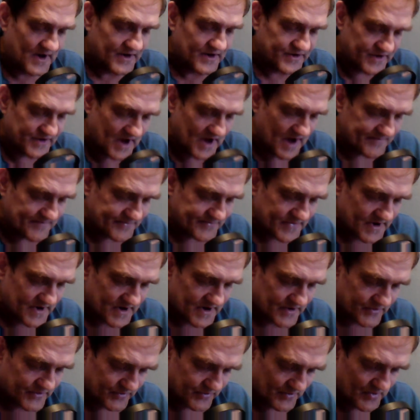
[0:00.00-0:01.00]
Yep,
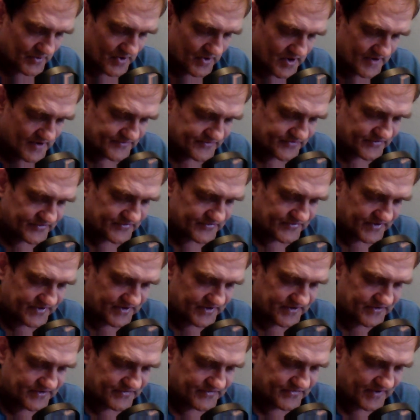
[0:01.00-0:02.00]
two horses,
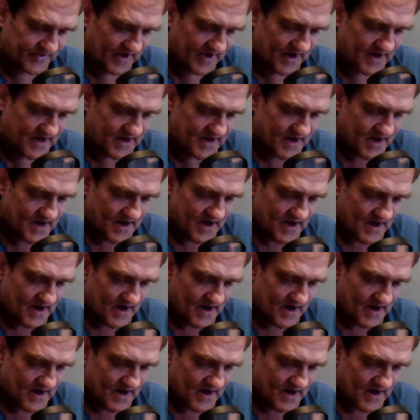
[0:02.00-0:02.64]
he said